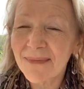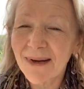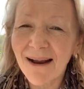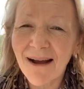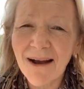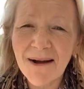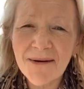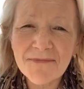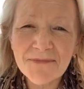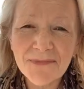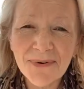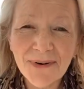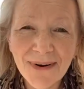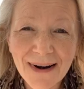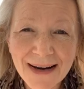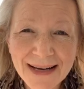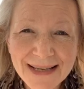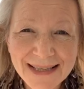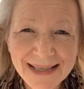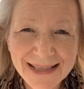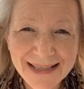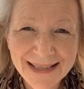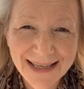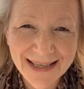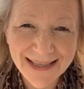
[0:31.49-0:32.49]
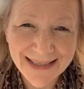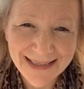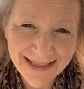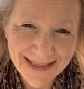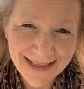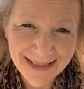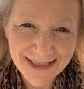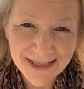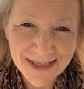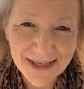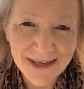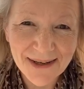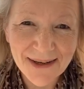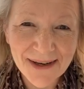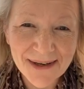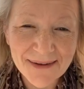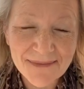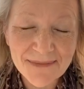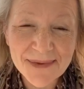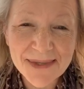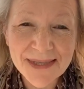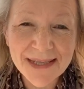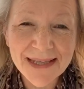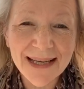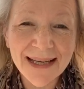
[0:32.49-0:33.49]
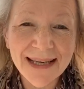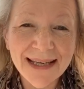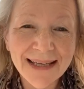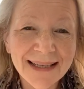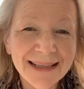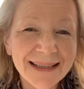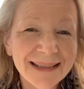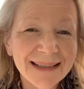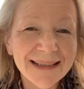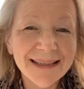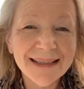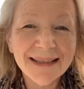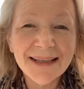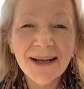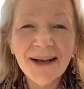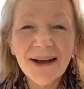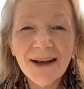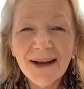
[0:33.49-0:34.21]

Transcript: unprecedented times in